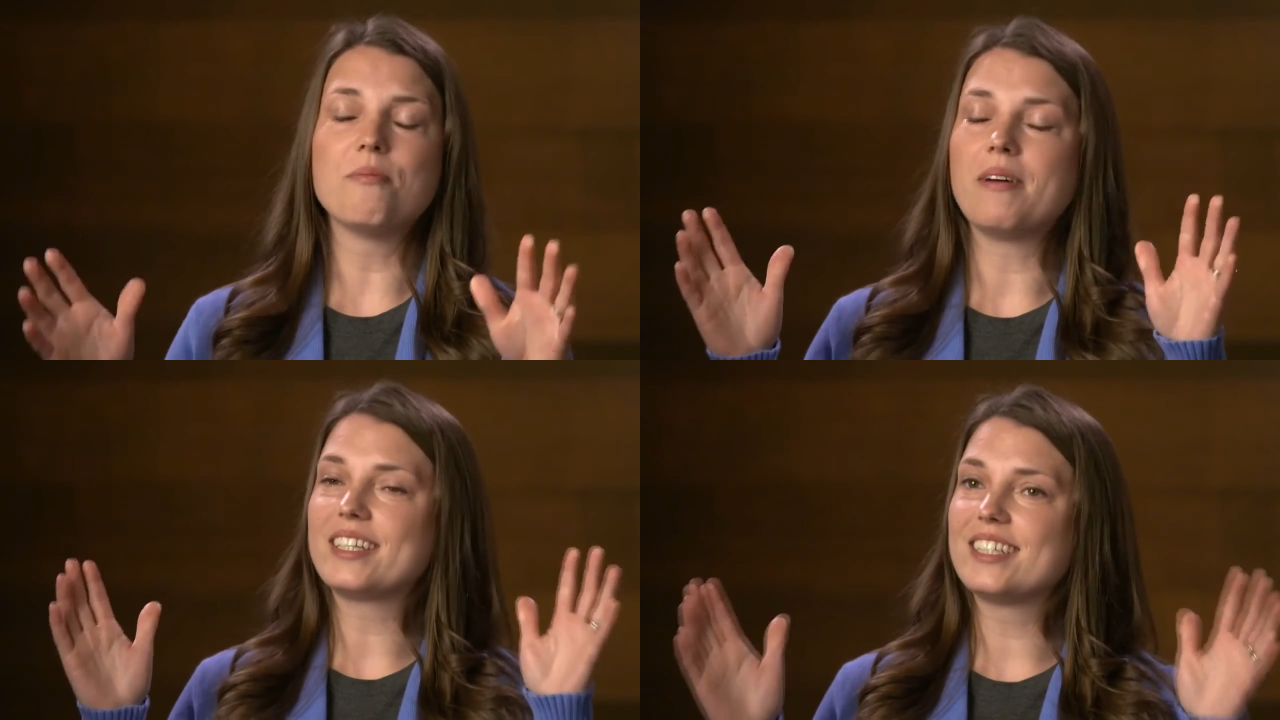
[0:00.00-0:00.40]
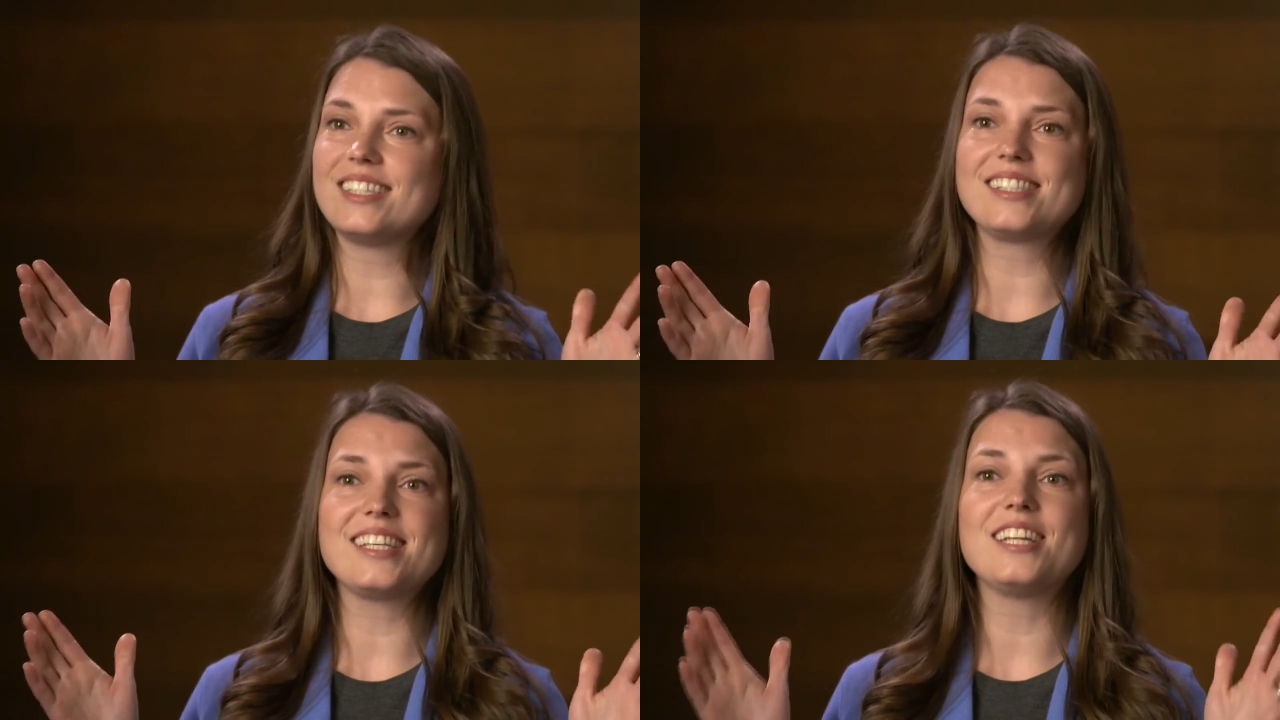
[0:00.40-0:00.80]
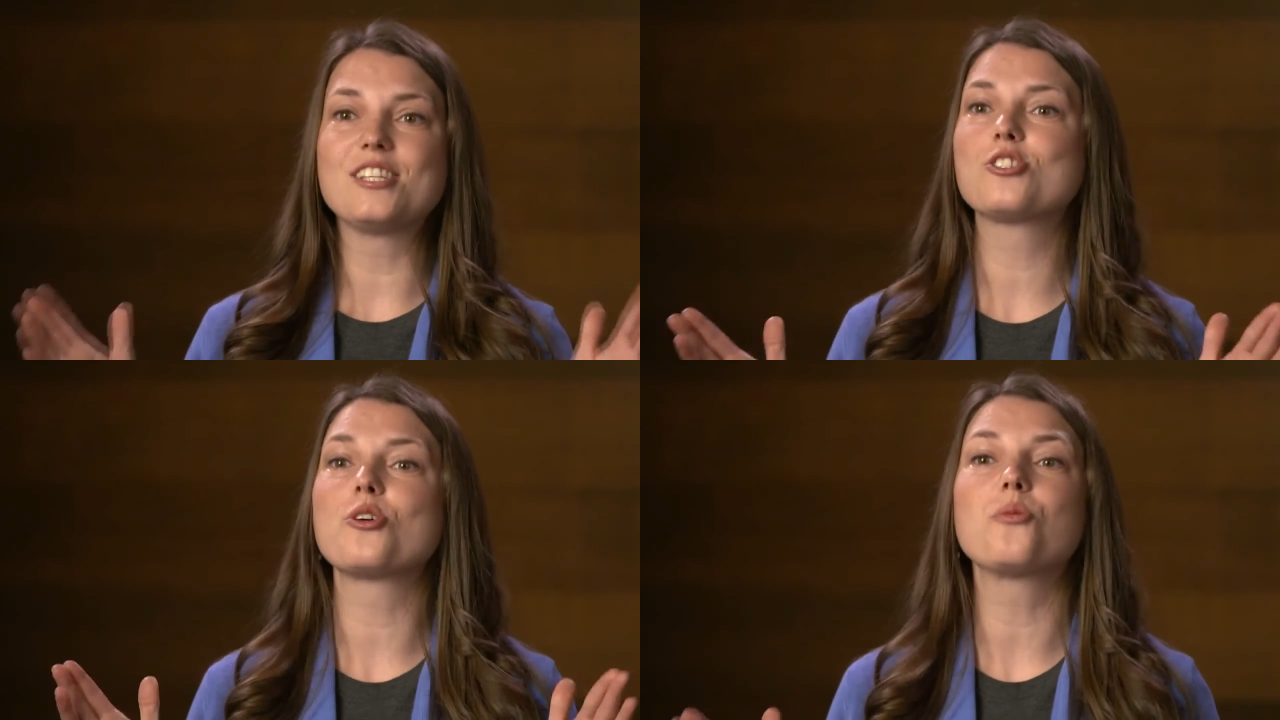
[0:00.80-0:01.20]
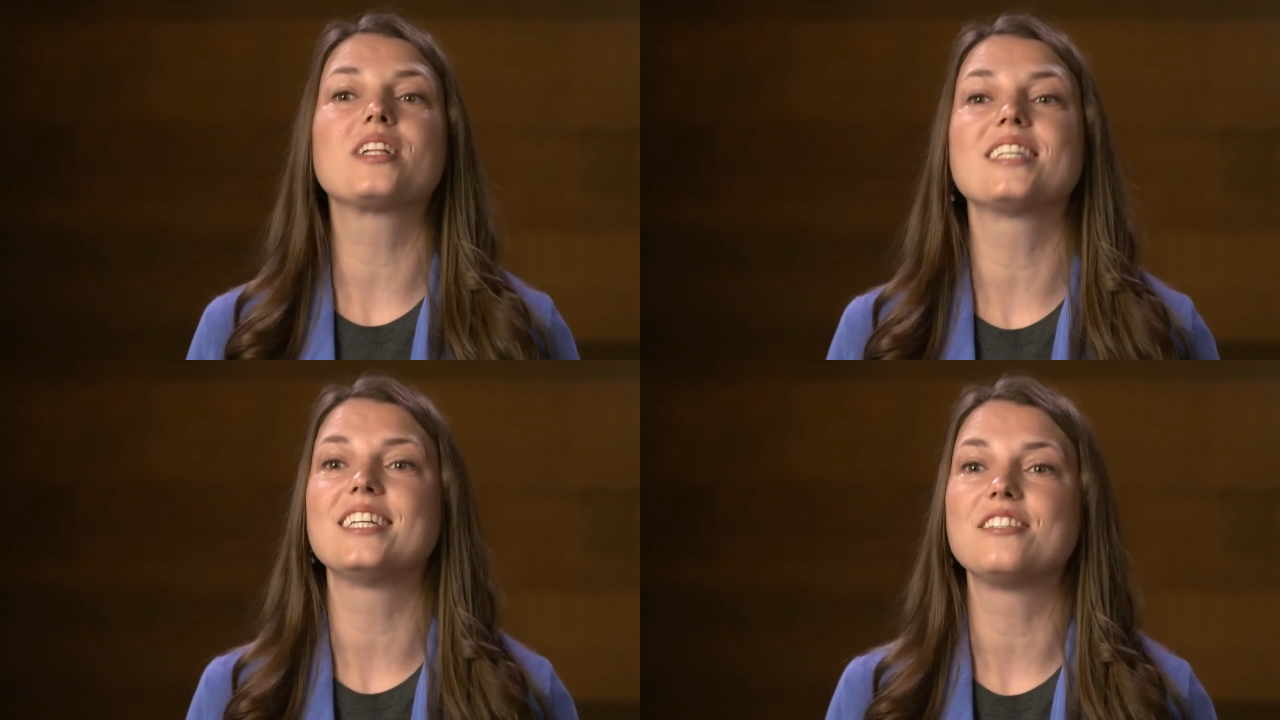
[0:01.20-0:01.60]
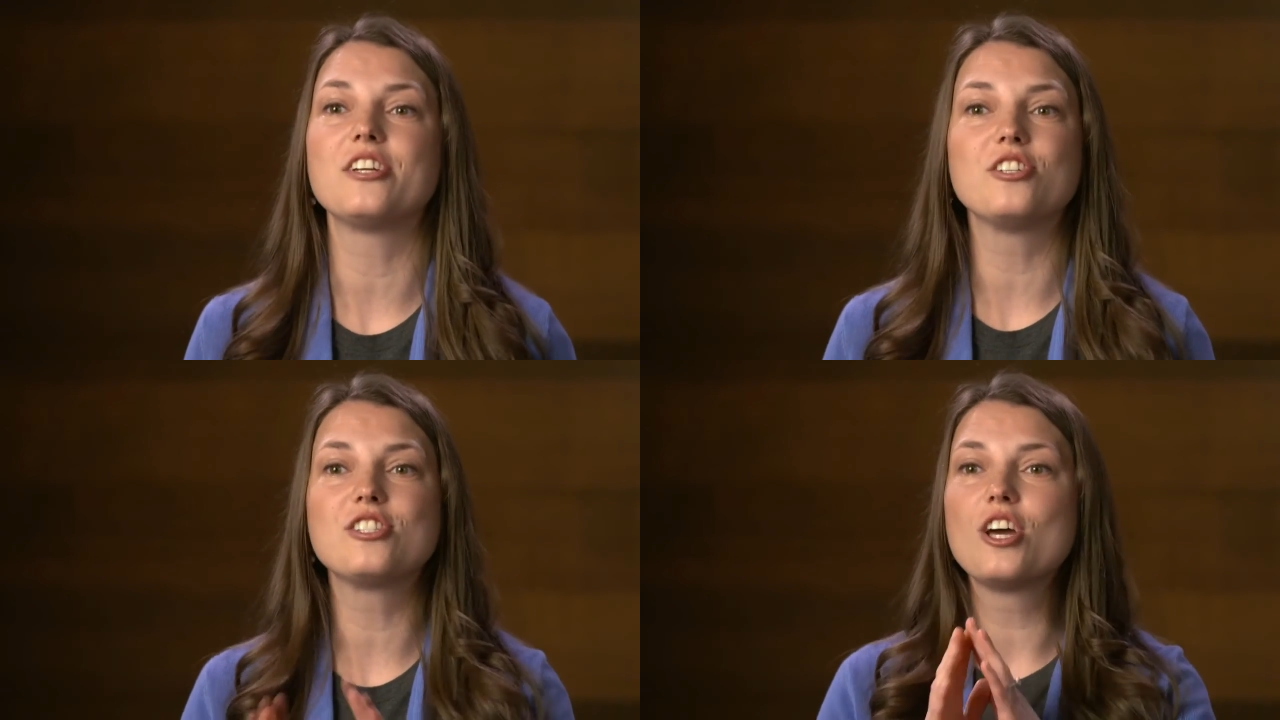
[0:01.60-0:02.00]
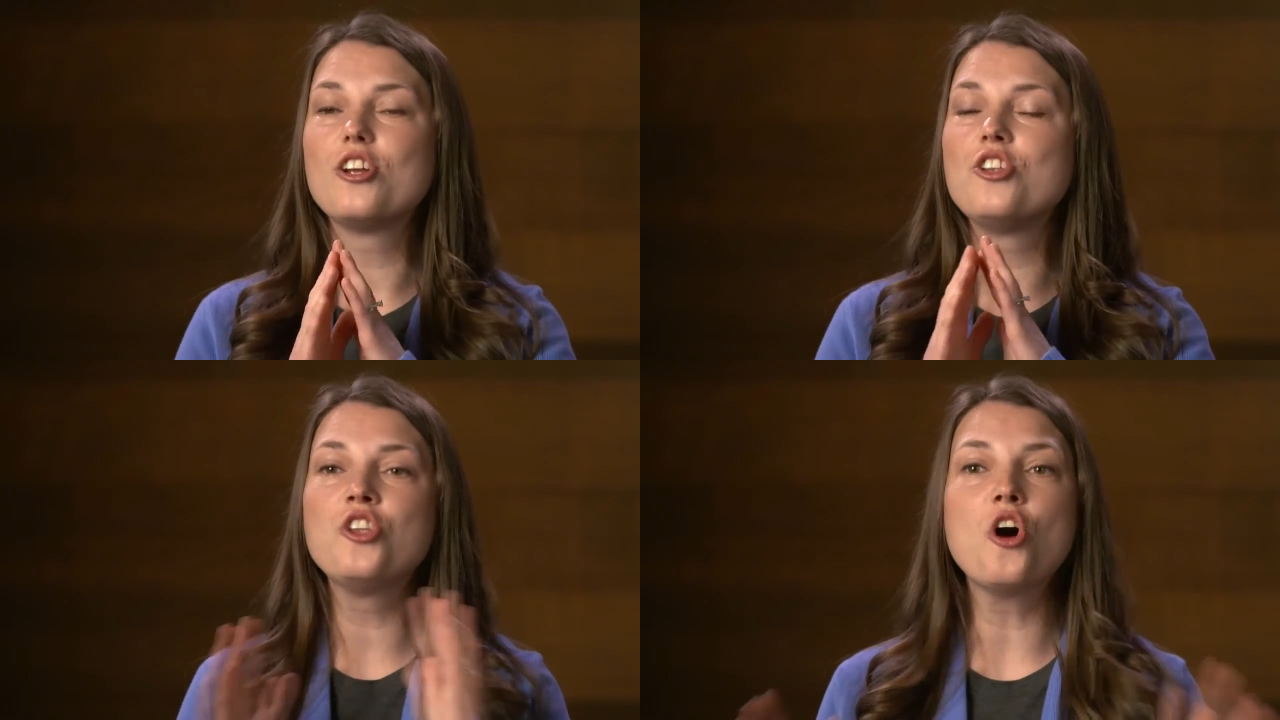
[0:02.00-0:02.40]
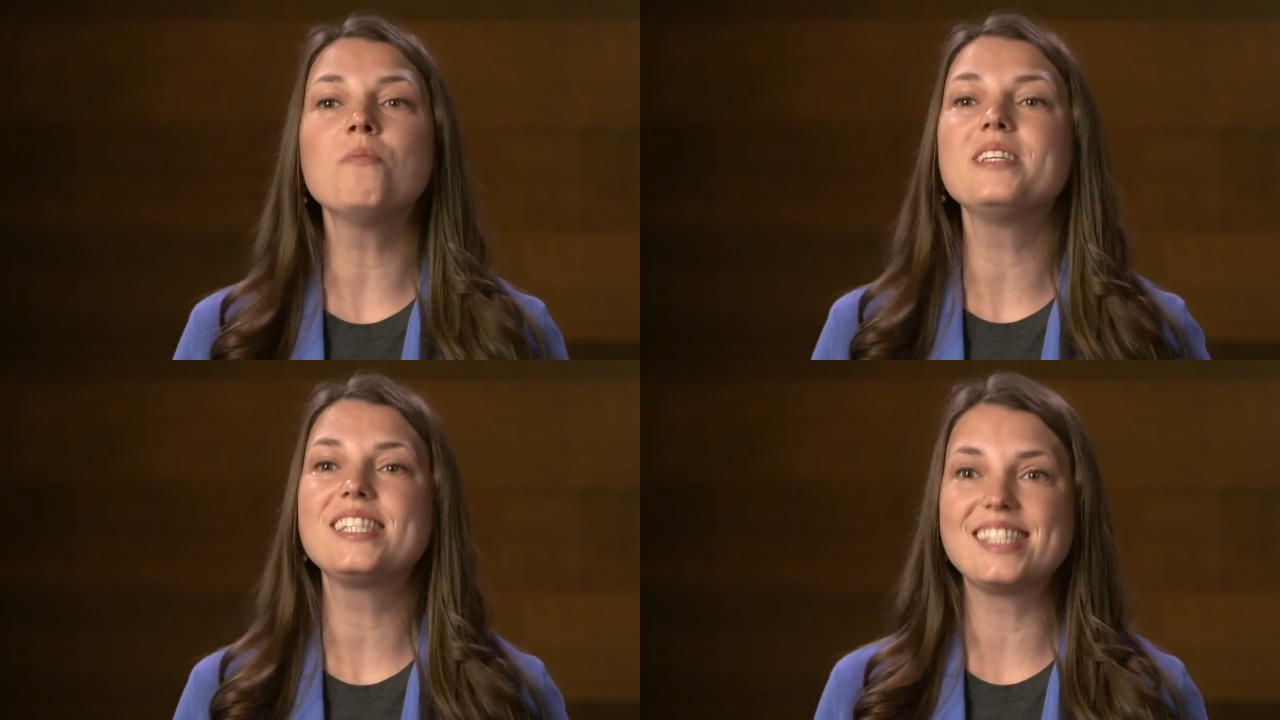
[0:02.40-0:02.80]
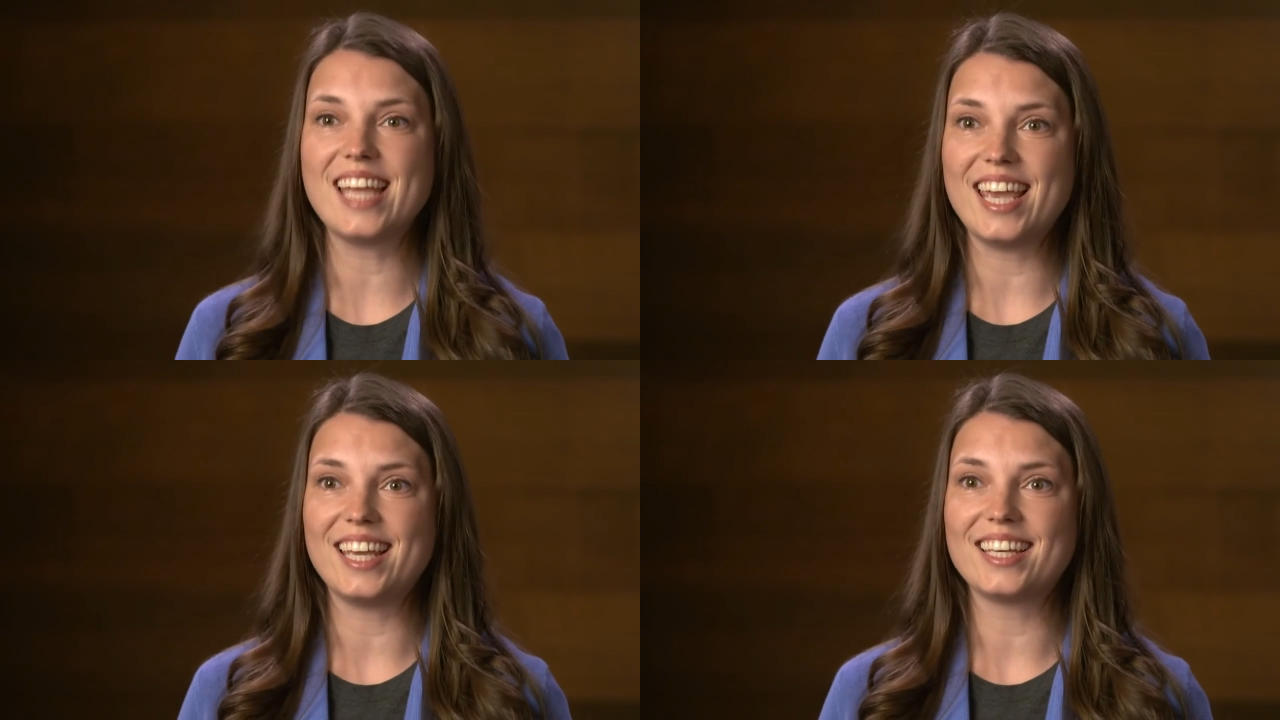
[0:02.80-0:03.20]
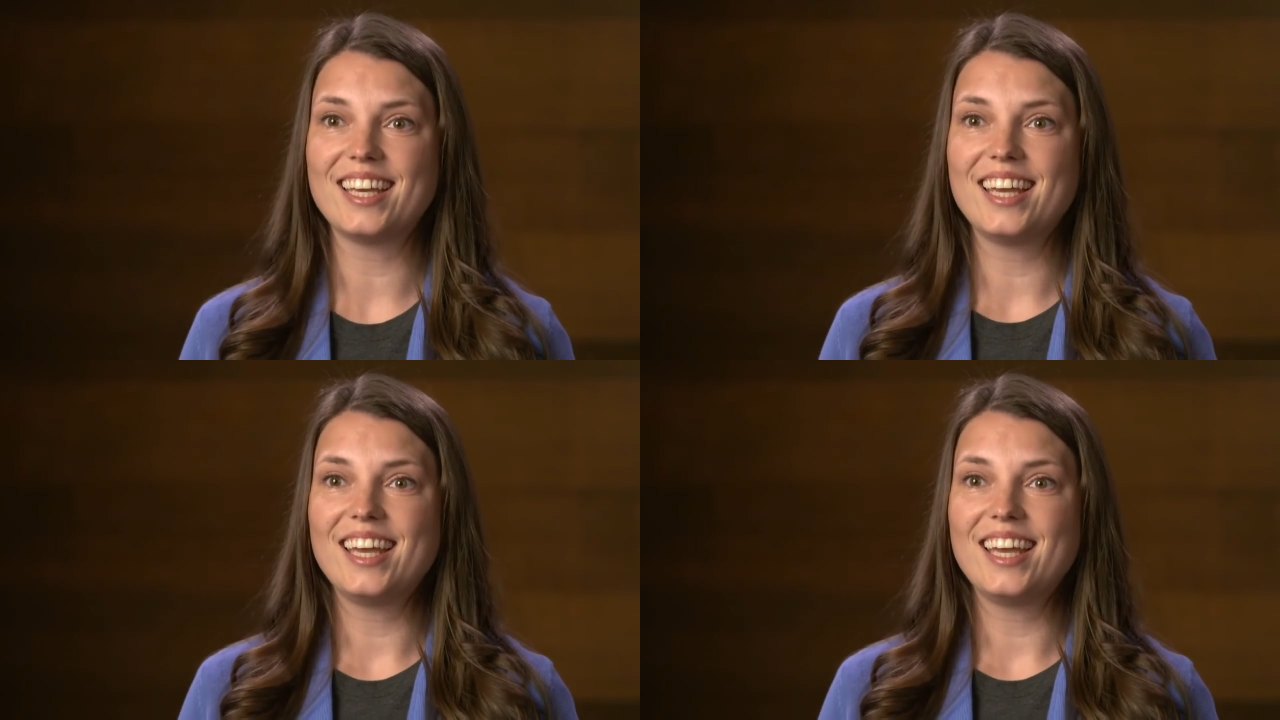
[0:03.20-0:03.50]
my goodness, it is so clear. There is no mistake